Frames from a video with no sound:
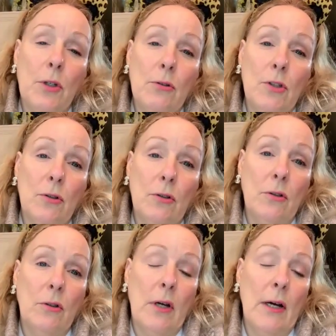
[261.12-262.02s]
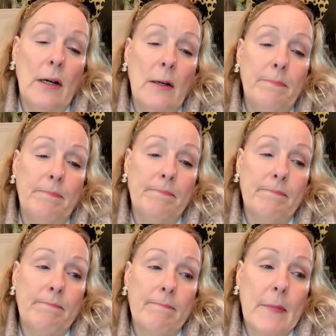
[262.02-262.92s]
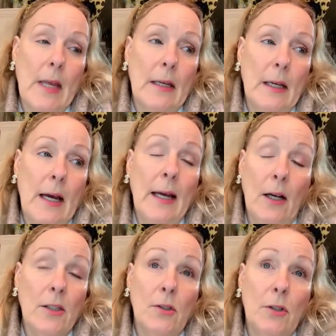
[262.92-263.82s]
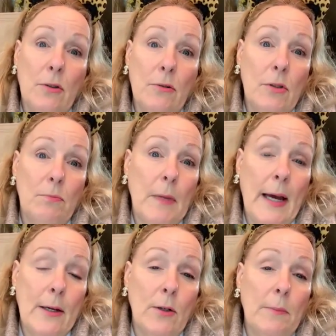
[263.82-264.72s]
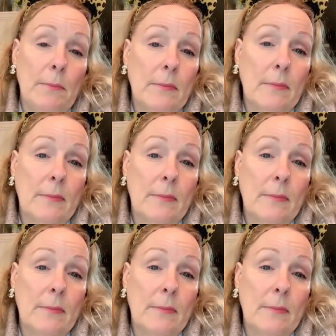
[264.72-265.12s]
use your, I also use eye cream.